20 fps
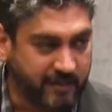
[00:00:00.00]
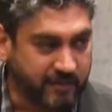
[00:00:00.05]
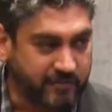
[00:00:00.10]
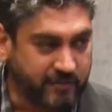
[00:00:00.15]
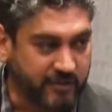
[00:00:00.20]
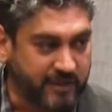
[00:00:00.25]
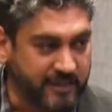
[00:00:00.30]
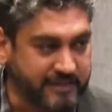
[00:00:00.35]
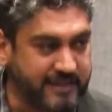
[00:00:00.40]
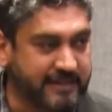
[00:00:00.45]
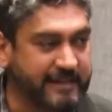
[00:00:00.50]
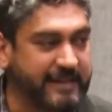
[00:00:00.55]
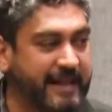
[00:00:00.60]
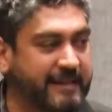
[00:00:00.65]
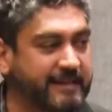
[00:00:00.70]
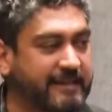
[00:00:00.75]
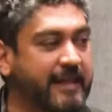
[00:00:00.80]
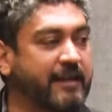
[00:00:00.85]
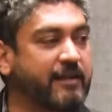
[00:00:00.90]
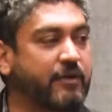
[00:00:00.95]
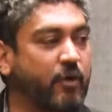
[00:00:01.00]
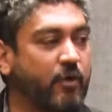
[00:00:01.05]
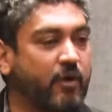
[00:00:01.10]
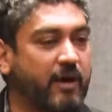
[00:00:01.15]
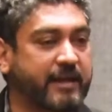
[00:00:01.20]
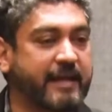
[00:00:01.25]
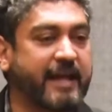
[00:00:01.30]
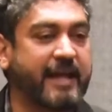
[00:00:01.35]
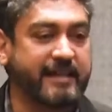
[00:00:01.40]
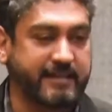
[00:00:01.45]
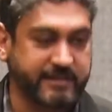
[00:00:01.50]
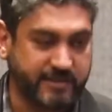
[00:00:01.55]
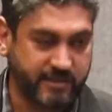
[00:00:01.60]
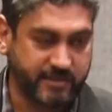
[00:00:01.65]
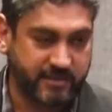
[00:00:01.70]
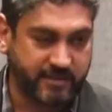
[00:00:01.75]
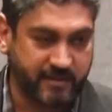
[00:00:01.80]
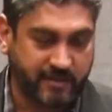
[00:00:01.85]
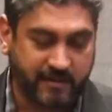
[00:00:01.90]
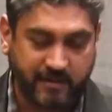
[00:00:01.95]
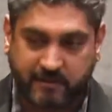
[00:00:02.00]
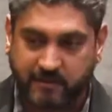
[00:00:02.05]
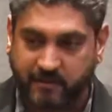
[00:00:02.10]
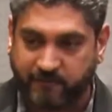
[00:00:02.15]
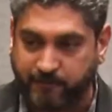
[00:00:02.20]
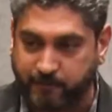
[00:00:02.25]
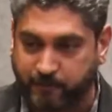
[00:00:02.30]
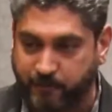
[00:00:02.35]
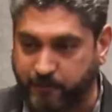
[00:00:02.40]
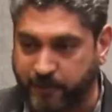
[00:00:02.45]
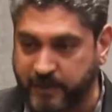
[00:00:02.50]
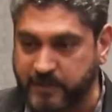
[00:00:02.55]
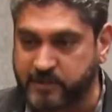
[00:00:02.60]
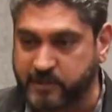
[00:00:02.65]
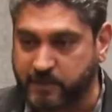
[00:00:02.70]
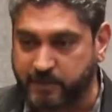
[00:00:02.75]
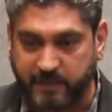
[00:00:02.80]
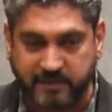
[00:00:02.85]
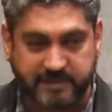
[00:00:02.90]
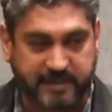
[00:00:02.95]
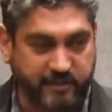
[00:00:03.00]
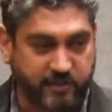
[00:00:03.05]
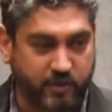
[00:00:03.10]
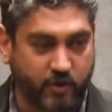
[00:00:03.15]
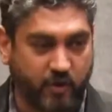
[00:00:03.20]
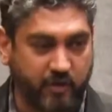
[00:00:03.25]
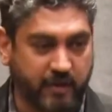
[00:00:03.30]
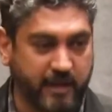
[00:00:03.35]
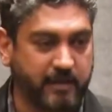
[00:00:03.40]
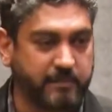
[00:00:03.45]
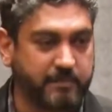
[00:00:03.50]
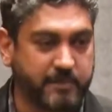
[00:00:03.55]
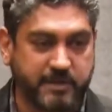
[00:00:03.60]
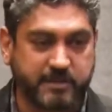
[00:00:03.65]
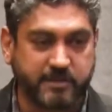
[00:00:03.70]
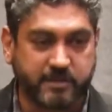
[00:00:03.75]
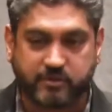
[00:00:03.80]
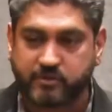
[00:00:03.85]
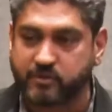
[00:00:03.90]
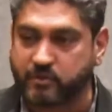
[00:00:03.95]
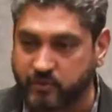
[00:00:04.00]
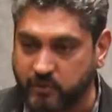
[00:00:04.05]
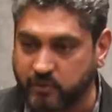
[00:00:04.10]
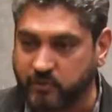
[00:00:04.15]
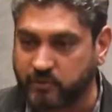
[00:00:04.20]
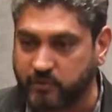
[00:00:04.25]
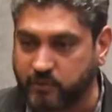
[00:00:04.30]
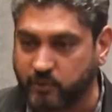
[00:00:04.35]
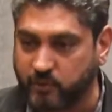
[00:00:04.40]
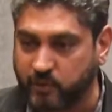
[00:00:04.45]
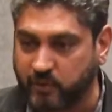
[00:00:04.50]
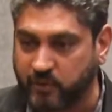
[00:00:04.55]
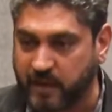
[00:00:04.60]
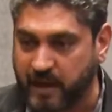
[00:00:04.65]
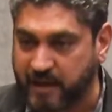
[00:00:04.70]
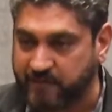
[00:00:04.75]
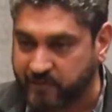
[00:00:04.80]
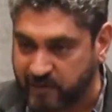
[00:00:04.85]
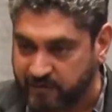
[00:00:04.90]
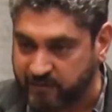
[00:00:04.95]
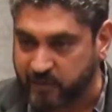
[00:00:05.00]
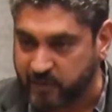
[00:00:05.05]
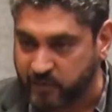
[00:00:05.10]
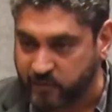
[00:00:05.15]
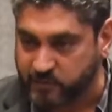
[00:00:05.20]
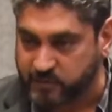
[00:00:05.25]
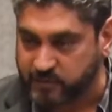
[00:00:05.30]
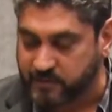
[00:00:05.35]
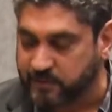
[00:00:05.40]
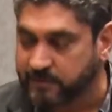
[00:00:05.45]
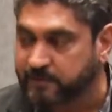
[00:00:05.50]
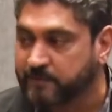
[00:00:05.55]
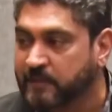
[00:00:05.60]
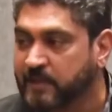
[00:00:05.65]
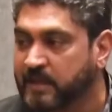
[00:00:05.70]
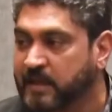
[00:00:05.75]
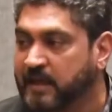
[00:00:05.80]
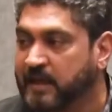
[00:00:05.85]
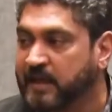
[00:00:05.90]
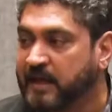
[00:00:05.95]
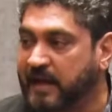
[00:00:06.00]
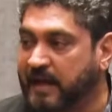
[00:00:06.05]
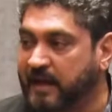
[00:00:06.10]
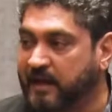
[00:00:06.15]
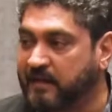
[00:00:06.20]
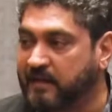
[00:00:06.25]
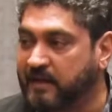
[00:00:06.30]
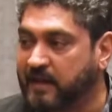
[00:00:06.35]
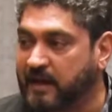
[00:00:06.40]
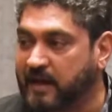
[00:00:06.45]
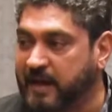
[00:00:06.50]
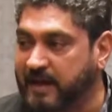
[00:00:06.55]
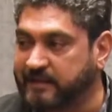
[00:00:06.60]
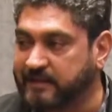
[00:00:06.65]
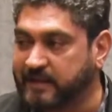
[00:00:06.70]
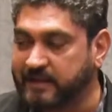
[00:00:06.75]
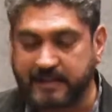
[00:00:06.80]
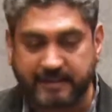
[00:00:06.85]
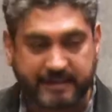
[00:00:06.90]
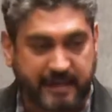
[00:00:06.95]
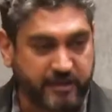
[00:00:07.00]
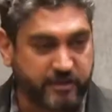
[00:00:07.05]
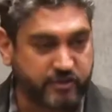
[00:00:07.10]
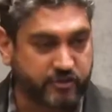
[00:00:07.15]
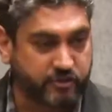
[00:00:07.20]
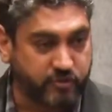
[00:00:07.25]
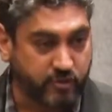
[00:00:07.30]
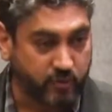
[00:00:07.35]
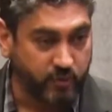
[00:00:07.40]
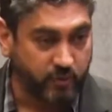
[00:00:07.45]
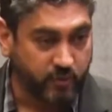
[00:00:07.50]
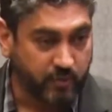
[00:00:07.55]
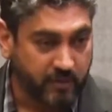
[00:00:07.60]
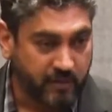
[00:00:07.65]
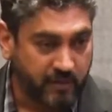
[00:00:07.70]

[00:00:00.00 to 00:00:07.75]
So doesn't that then go against the principles that you're in business to do to have revenues? And I think that that is true.